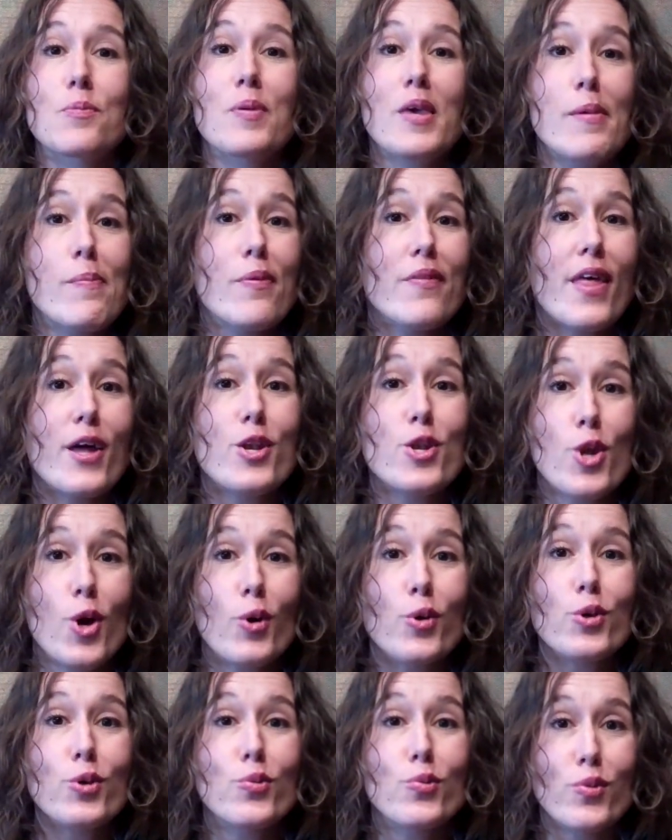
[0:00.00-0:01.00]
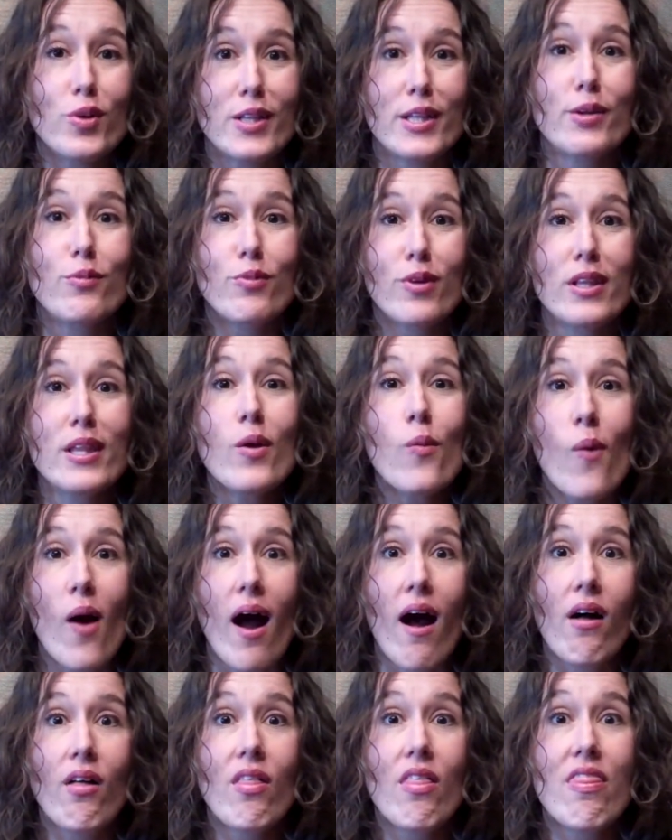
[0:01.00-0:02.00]
people that know you really
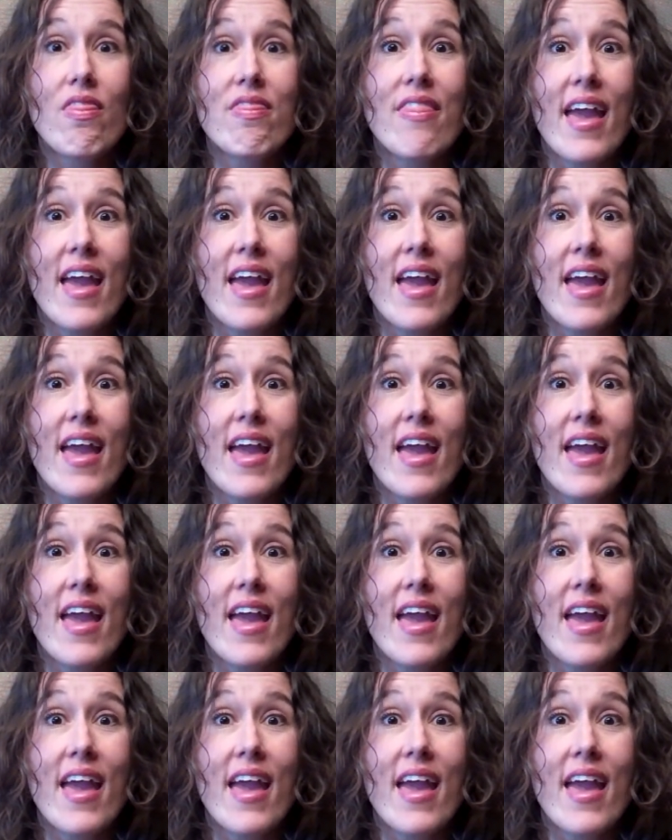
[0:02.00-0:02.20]
well,